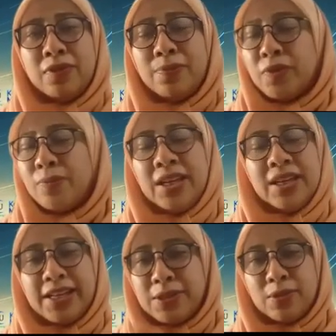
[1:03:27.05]
or
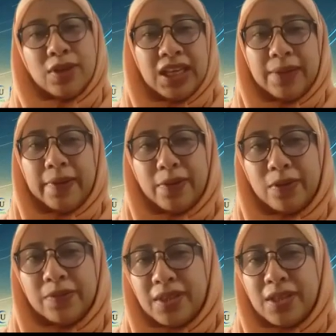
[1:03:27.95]
probably there's no helium at
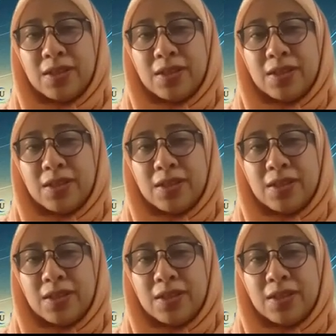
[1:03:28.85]
all.